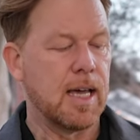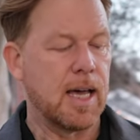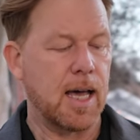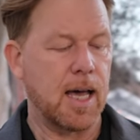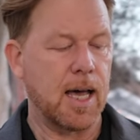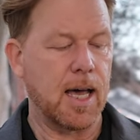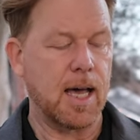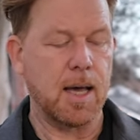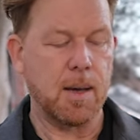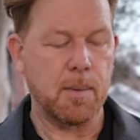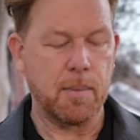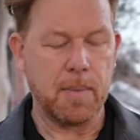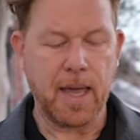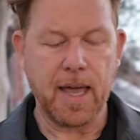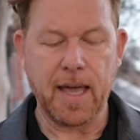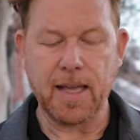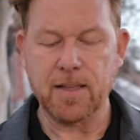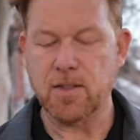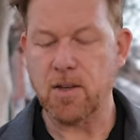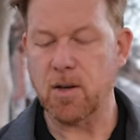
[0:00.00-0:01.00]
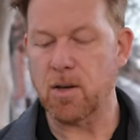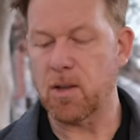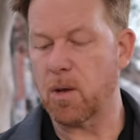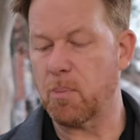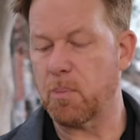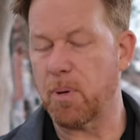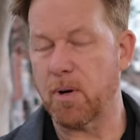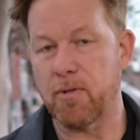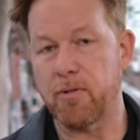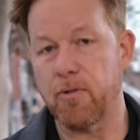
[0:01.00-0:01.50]
And so
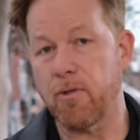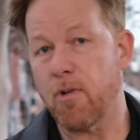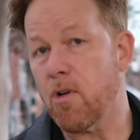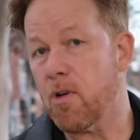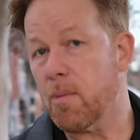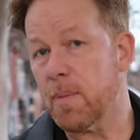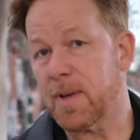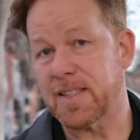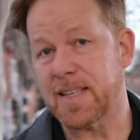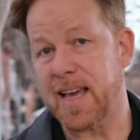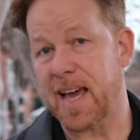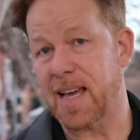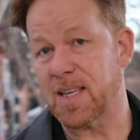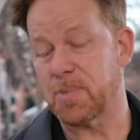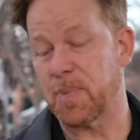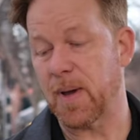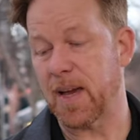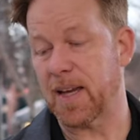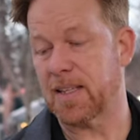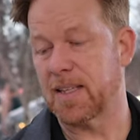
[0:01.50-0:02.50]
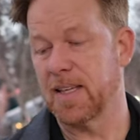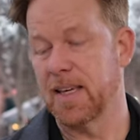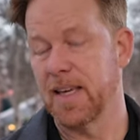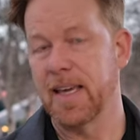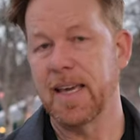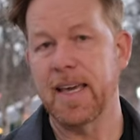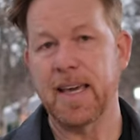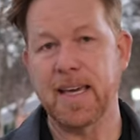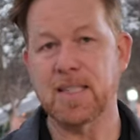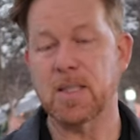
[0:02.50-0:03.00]
the performance aspect
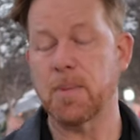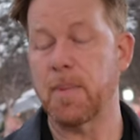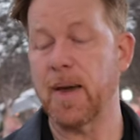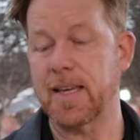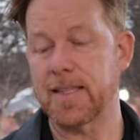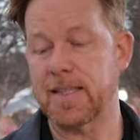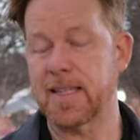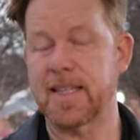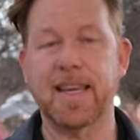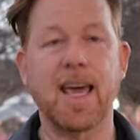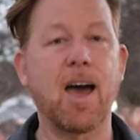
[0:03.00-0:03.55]
is amazing.